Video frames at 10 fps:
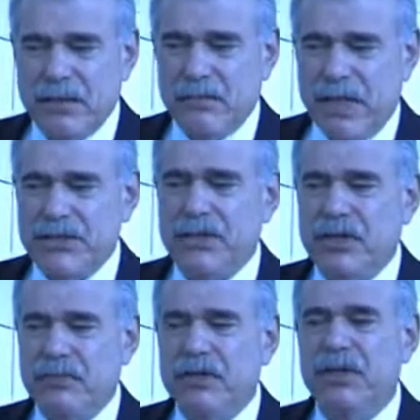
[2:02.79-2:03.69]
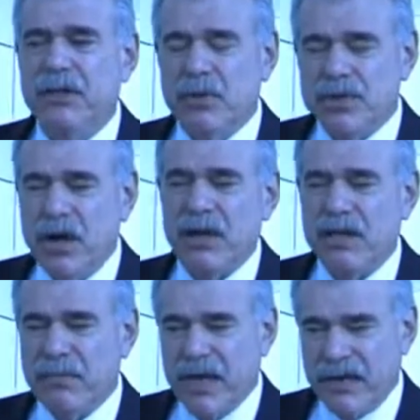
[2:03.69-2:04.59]
glioblastoma, we're
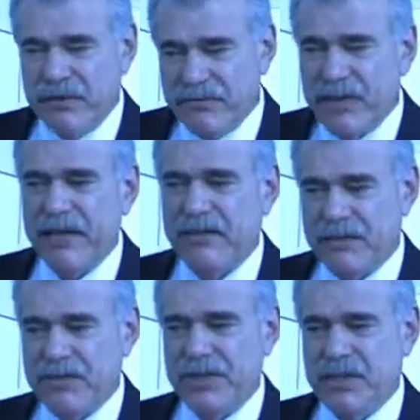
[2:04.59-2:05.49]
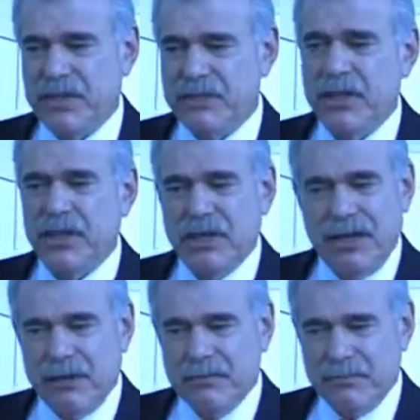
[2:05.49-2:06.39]
talking about a fatal disease.
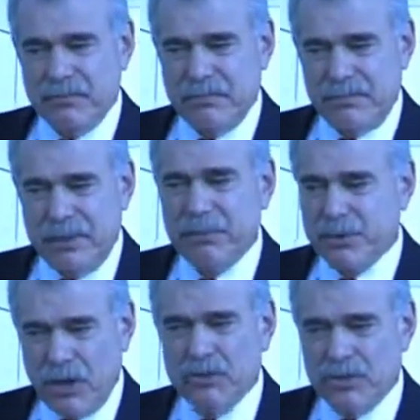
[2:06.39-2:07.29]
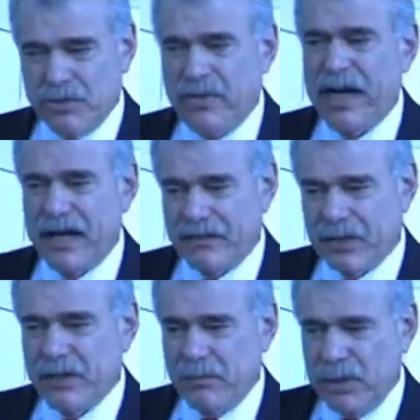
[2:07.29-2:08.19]
People don't survive
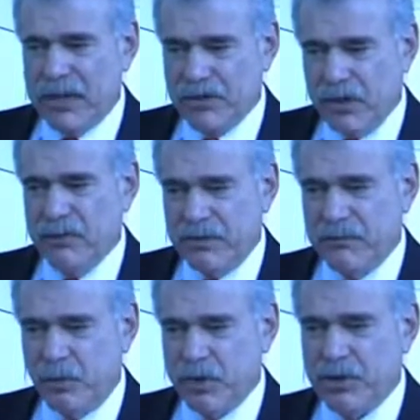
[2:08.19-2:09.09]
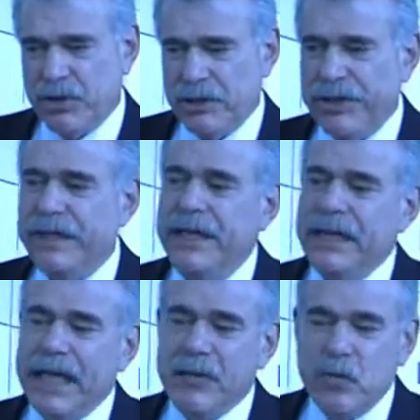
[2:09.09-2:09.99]
glioblastoma, unfortunately.
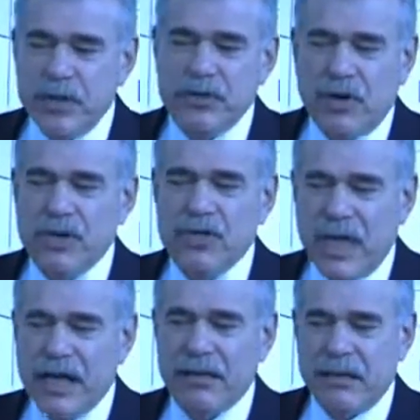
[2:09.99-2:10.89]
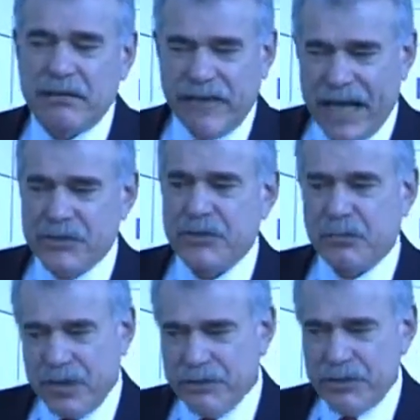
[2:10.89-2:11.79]
And with drugs like Avastin
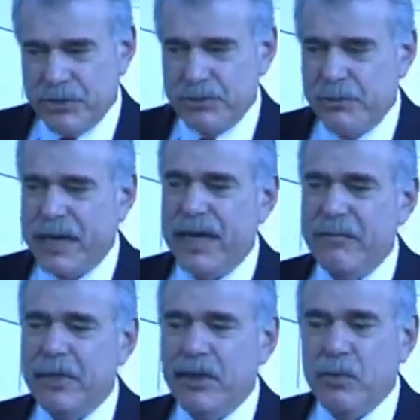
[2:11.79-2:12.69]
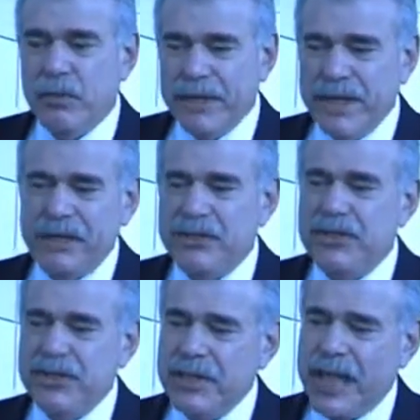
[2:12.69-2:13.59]
or bevacizumab, we're beginning to
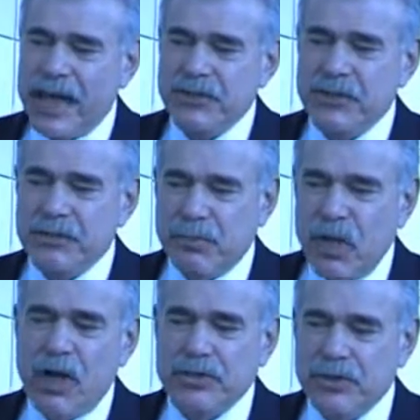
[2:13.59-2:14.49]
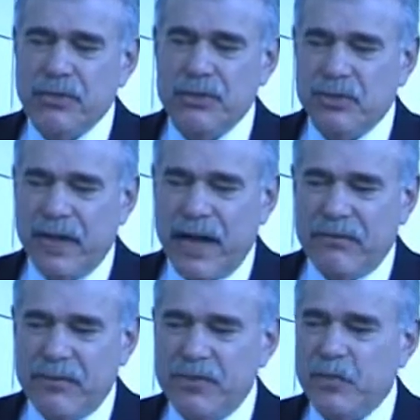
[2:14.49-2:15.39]
see actually some long-term
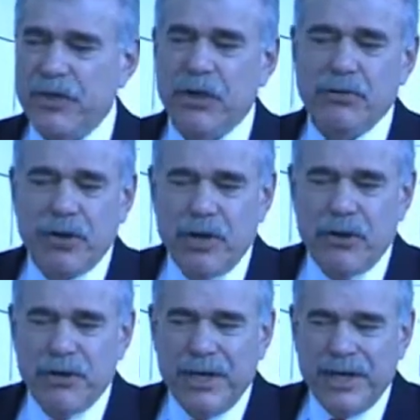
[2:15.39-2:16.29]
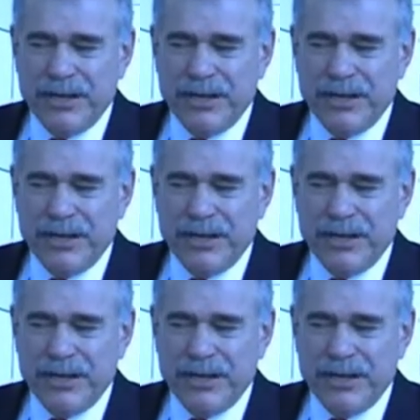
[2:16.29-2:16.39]
survivors. And we don't know,